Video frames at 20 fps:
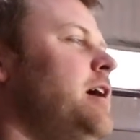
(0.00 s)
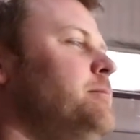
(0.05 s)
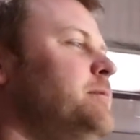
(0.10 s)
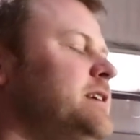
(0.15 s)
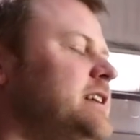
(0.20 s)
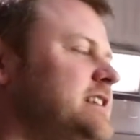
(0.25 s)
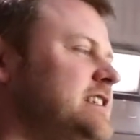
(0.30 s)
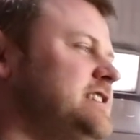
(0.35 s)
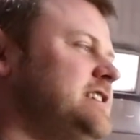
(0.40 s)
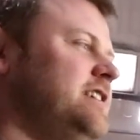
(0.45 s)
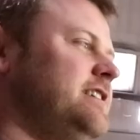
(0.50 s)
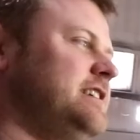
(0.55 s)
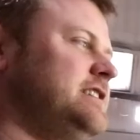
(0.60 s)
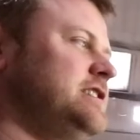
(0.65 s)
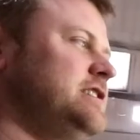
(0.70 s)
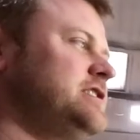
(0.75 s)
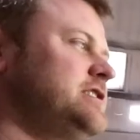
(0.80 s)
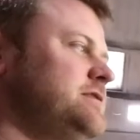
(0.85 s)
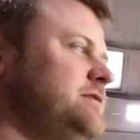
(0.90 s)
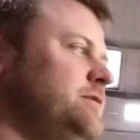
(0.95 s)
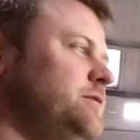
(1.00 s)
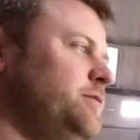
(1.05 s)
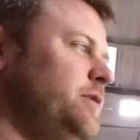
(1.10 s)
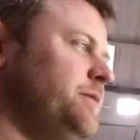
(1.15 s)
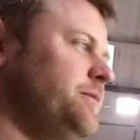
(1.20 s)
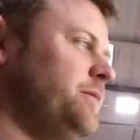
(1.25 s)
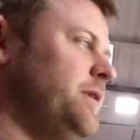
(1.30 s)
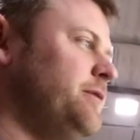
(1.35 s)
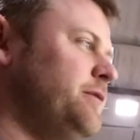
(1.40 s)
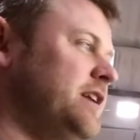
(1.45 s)
But he decided
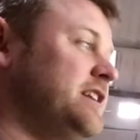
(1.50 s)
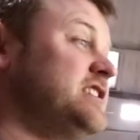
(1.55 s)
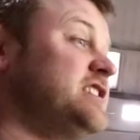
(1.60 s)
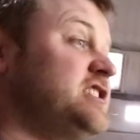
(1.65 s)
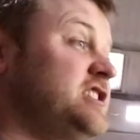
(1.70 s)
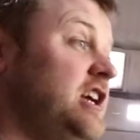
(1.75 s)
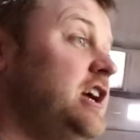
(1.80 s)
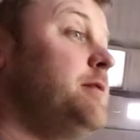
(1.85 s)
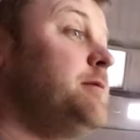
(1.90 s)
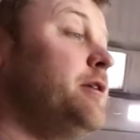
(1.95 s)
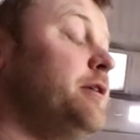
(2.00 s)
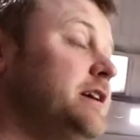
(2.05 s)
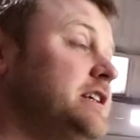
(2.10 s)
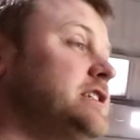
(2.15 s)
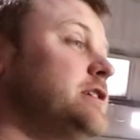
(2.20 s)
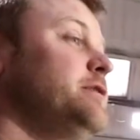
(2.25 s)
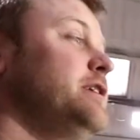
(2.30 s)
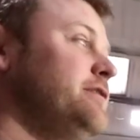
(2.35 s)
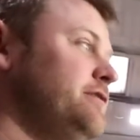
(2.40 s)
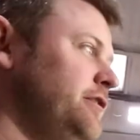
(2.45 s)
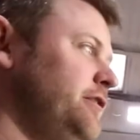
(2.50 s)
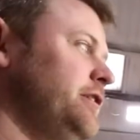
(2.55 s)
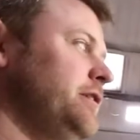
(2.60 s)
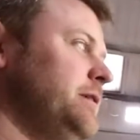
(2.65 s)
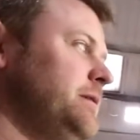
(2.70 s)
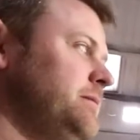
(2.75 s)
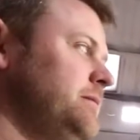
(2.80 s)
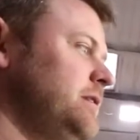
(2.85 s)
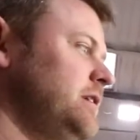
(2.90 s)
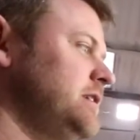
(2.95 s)
he wanted to turbo it, so we've done
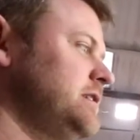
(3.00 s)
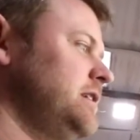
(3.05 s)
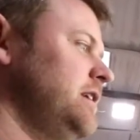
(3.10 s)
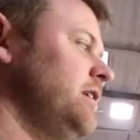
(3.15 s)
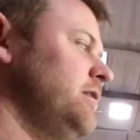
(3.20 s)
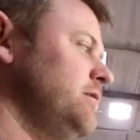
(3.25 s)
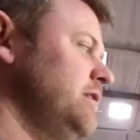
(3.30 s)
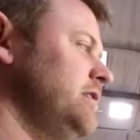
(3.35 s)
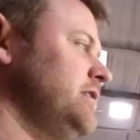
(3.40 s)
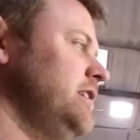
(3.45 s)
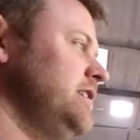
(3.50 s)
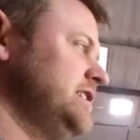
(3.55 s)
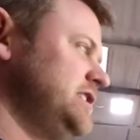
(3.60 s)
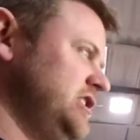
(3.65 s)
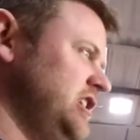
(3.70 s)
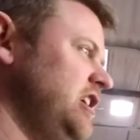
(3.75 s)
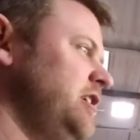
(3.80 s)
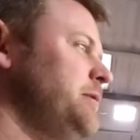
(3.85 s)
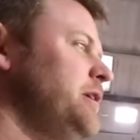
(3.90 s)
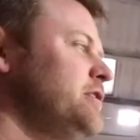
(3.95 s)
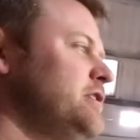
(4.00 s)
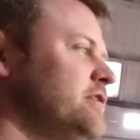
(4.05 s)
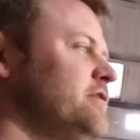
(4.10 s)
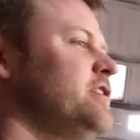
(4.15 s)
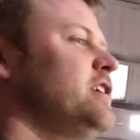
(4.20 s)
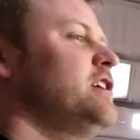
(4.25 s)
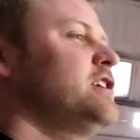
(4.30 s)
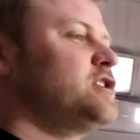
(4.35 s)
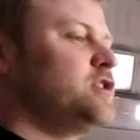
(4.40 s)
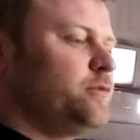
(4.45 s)
a real nice turbo
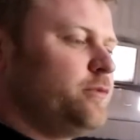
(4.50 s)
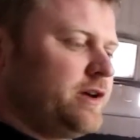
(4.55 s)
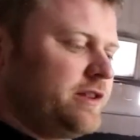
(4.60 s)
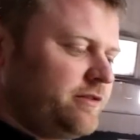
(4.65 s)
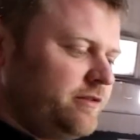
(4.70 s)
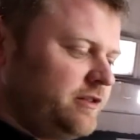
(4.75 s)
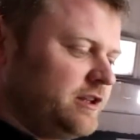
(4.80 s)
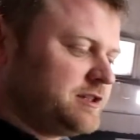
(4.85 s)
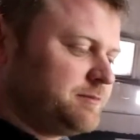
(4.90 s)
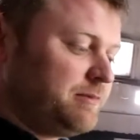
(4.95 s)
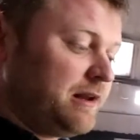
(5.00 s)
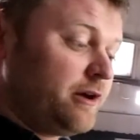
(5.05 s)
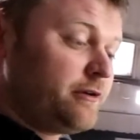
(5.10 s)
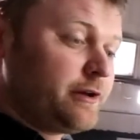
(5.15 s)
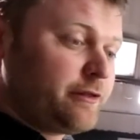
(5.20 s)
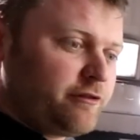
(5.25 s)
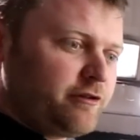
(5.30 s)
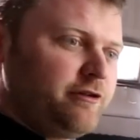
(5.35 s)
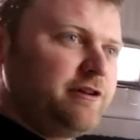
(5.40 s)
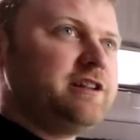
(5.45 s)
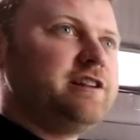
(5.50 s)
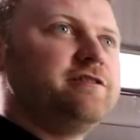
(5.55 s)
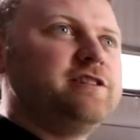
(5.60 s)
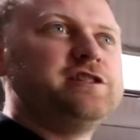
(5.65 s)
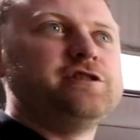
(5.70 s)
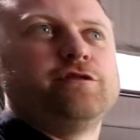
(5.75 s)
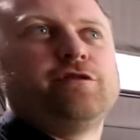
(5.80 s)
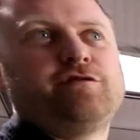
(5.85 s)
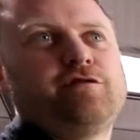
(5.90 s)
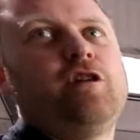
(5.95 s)
conversion that's blowing through
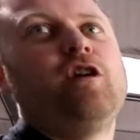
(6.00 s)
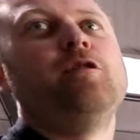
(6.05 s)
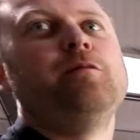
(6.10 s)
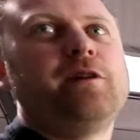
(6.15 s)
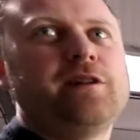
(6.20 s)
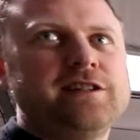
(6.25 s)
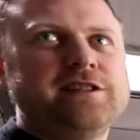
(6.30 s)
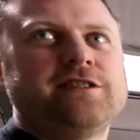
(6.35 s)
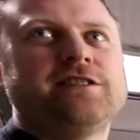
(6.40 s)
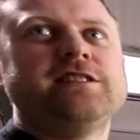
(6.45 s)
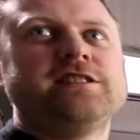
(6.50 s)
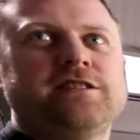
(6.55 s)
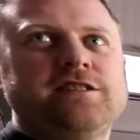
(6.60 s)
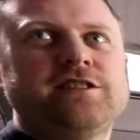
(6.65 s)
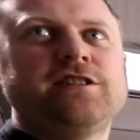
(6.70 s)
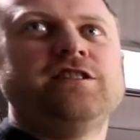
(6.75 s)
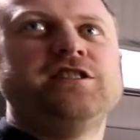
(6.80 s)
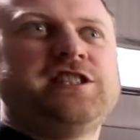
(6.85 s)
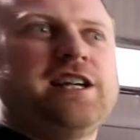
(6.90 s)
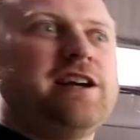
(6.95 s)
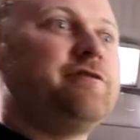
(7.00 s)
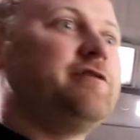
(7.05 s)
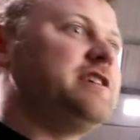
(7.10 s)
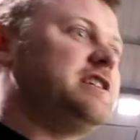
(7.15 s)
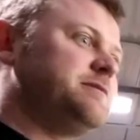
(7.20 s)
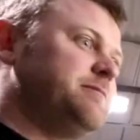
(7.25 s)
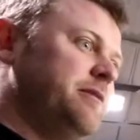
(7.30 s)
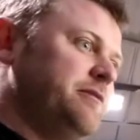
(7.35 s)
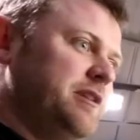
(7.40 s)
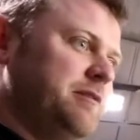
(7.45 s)
individual throttle bodies on it, so it's got
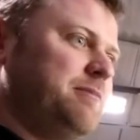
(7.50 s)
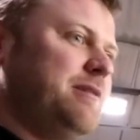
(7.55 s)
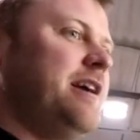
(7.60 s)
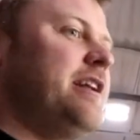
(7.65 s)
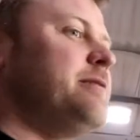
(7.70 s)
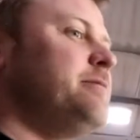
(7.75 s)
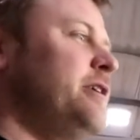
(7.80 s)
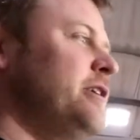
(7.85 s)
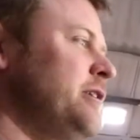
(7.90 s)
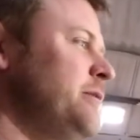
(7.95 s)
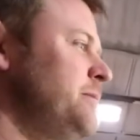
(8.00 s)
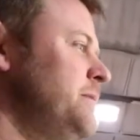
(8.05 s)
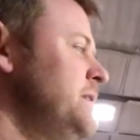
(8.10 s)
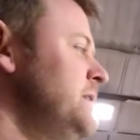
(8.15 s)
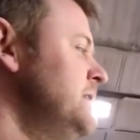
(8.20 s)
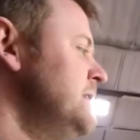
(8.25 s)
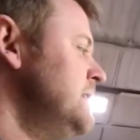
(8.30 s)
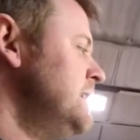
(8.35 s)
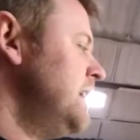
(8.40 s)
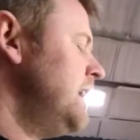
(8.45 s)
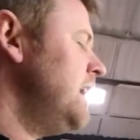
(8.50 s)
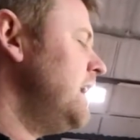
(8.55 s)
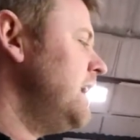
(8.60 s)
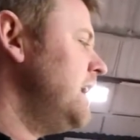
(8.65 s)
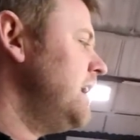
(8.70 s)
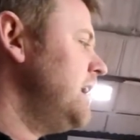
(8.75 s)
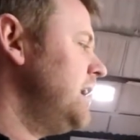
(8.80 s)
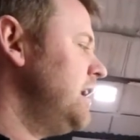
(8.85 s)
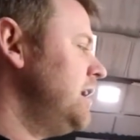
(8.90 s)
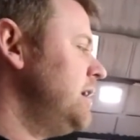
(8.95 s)
Genvis but with a plenum on them,
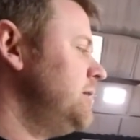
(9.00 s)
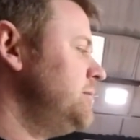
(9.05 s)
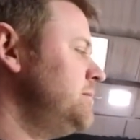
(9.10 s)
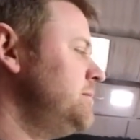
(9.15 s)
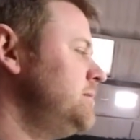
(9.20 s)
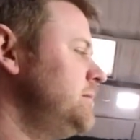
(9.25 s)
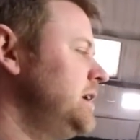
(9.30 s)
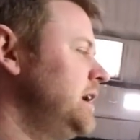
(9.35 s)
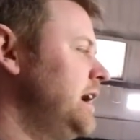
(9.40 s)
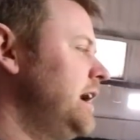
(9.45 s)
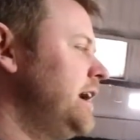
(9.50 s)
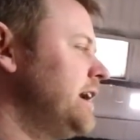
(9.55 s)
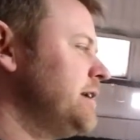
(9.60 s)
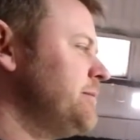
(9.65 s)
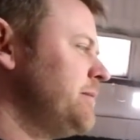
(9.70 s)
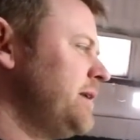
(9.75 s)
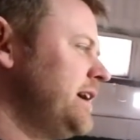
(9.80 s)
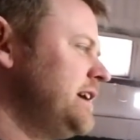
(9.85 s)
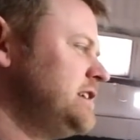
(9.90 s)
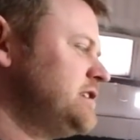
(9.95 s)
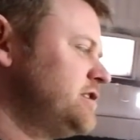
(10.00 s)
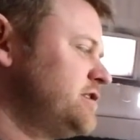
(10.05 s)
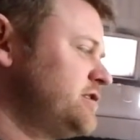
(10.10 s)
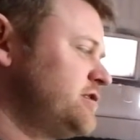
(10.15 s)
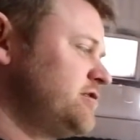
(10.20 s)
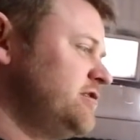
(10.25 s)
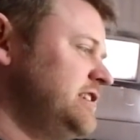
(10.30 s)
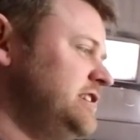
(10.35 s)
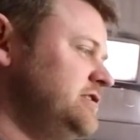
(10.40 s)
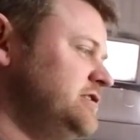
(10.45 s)
and it made
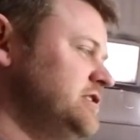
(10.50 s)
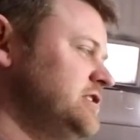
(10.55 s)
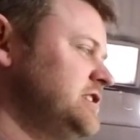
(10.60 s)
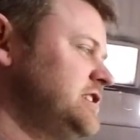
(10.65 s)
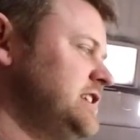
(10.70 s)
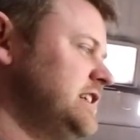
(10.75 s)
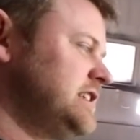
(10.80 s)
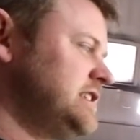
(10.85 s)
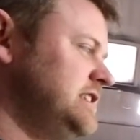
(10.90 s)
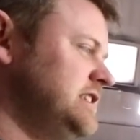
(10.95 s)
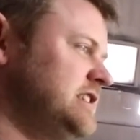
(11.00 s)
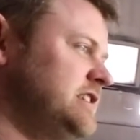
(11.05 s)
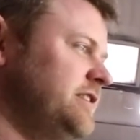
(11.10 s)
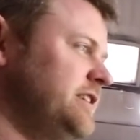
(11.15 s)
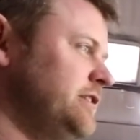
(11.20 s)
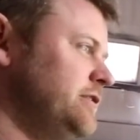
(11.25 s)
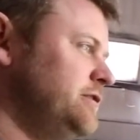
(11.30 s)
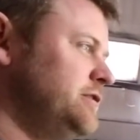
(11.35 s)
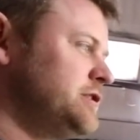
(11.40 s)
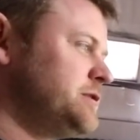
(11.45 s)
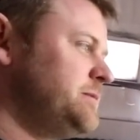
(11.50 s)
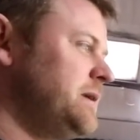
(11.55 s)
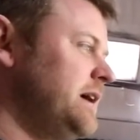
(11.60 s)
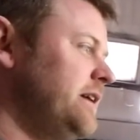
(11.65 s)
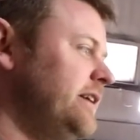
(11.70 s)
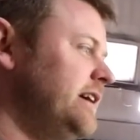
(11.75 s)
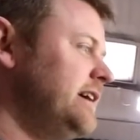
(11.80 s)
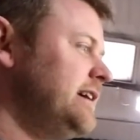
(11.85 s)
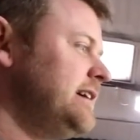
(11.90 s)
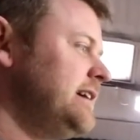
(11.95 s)
360 something
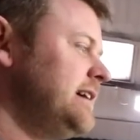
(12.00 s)
horsepower.